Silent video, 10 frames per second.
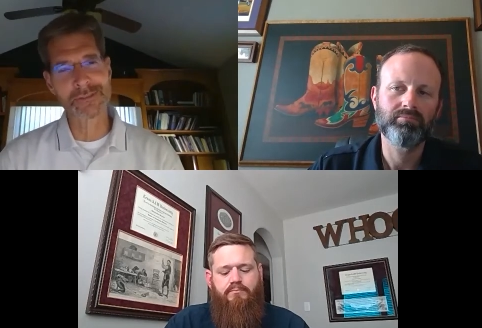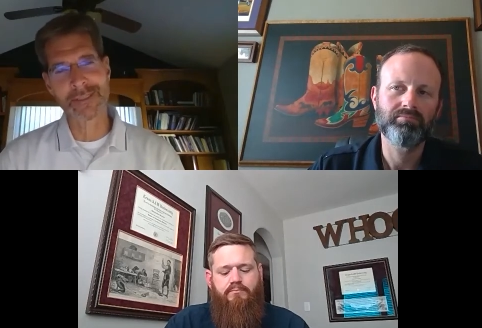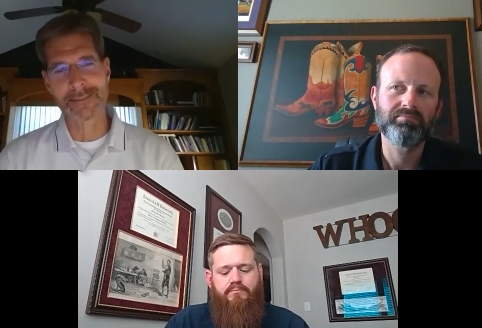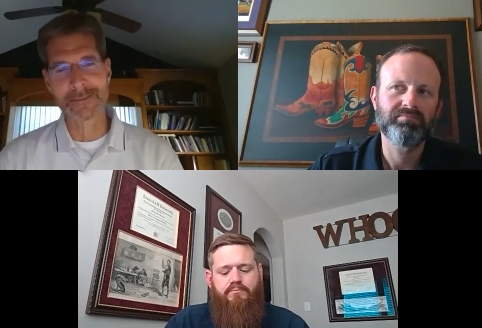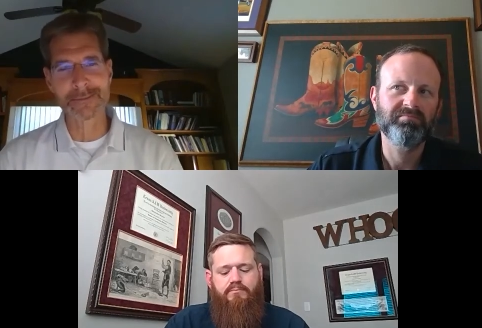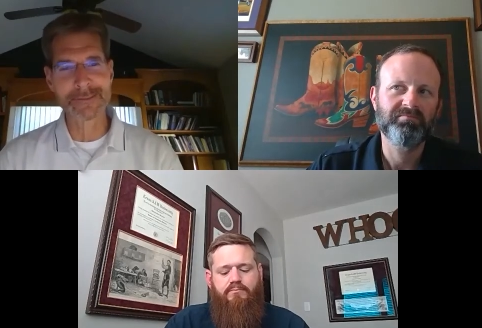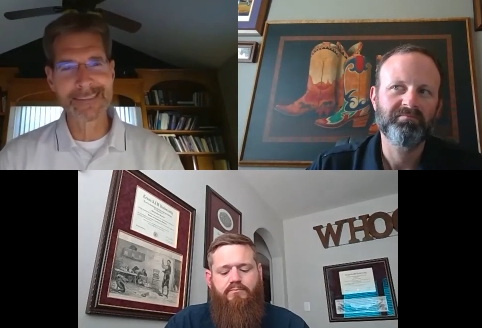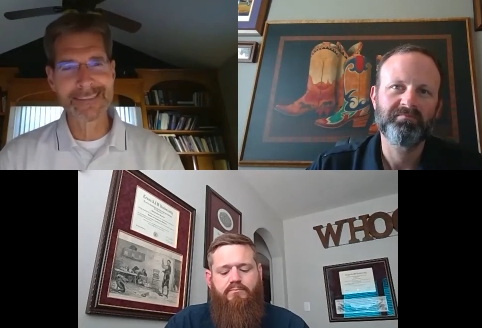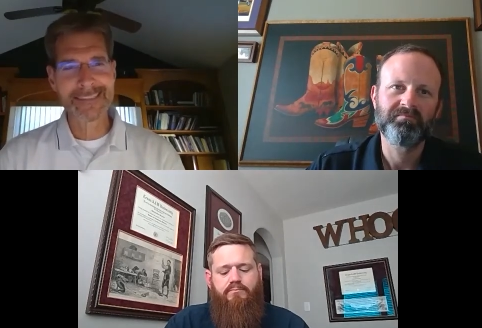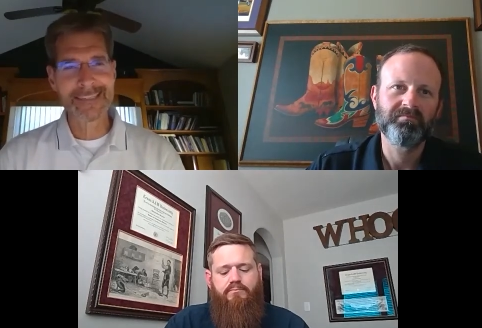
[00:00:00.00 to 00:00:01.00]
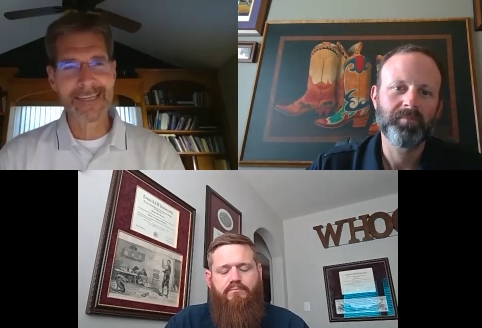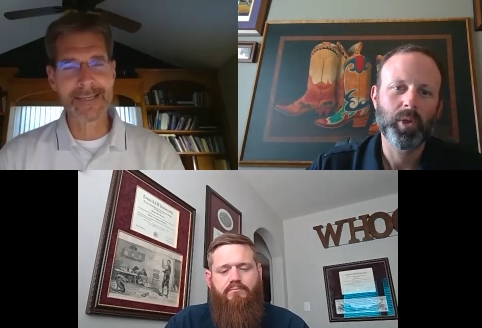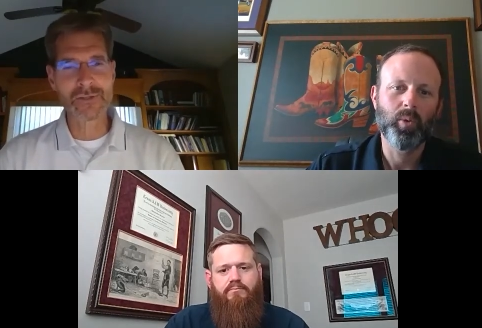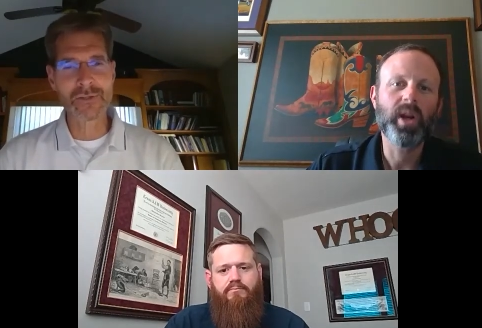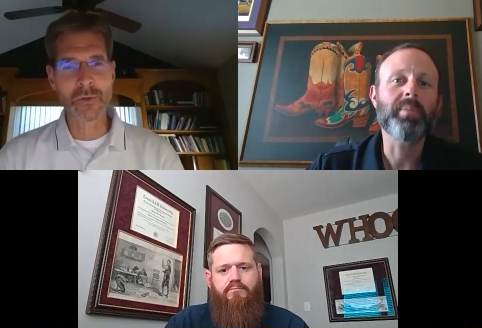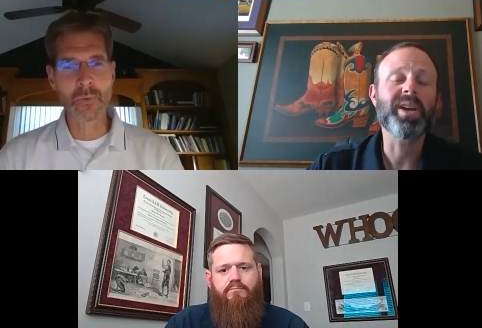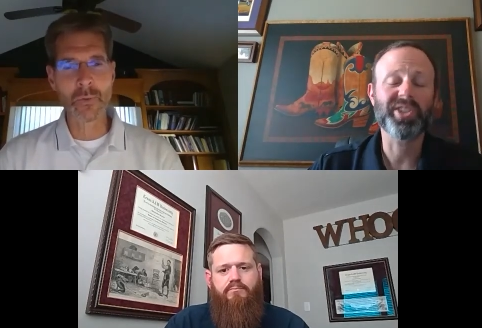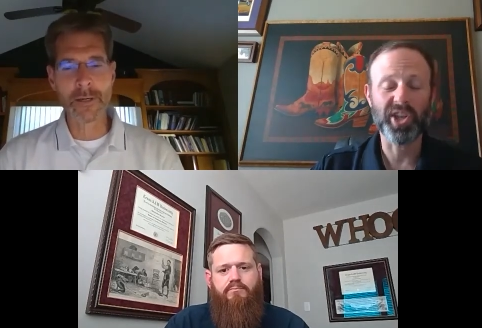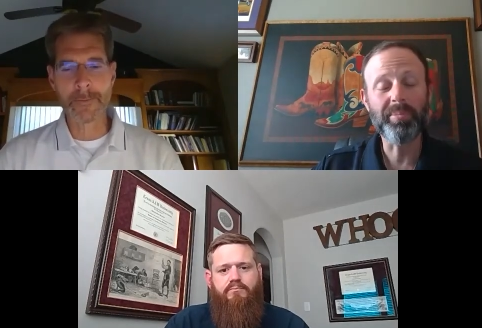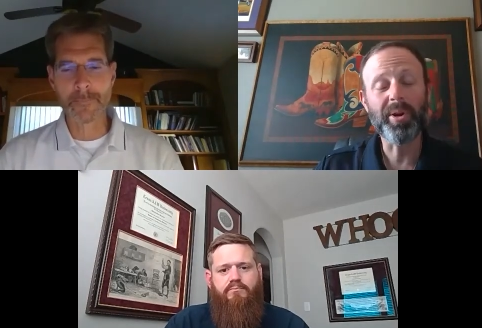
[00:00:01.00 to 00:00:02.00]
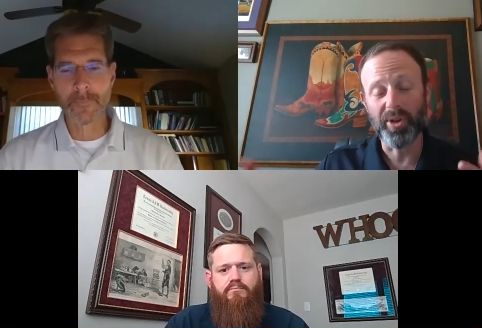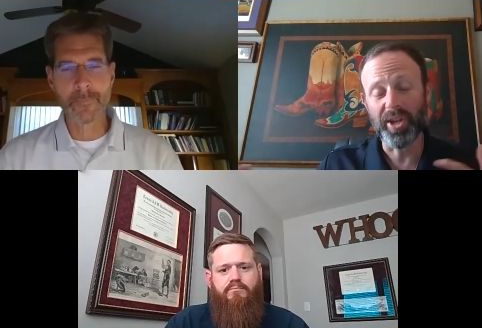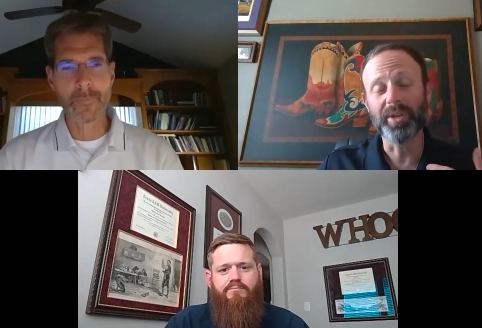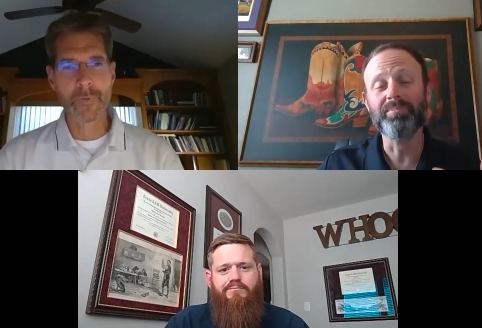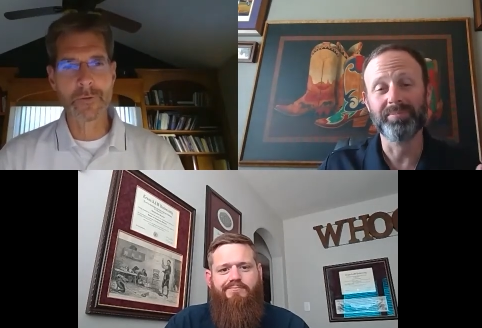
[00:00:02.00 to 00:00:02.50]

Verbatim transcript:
Speaker 1: I don't. And so, uh,